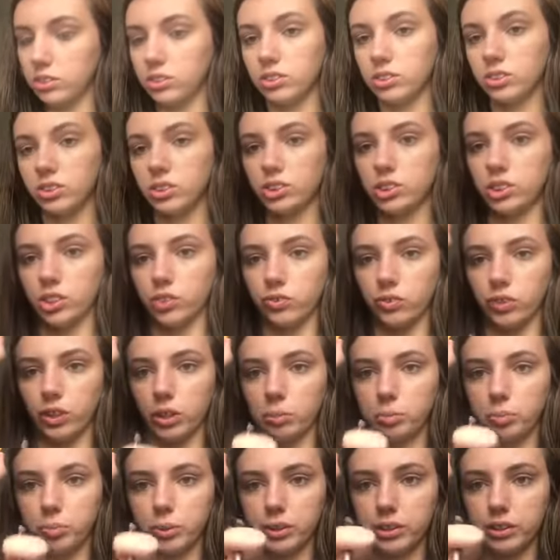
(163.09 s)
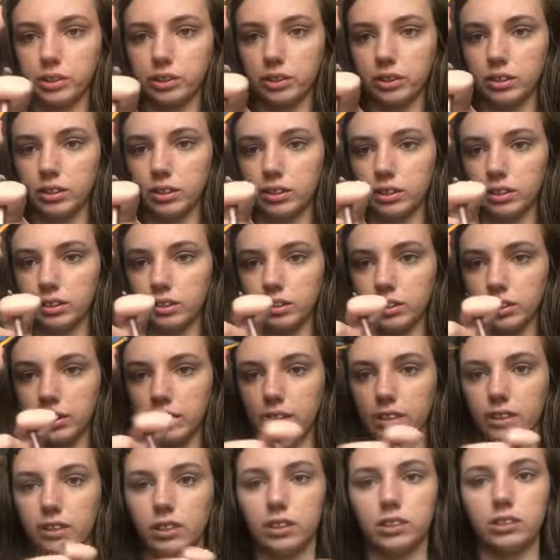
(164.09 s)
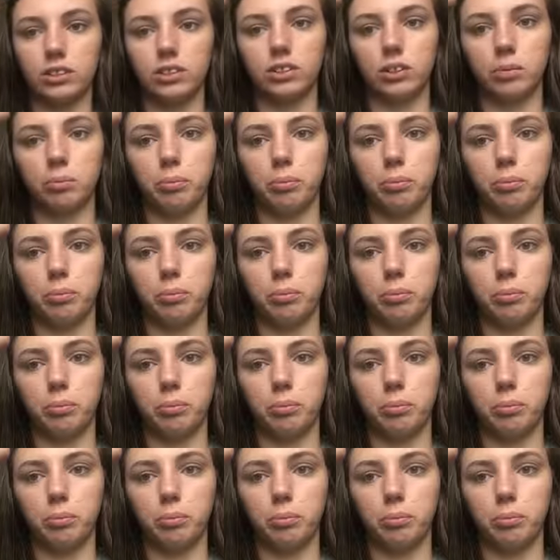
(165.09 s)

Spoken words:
show up like it does on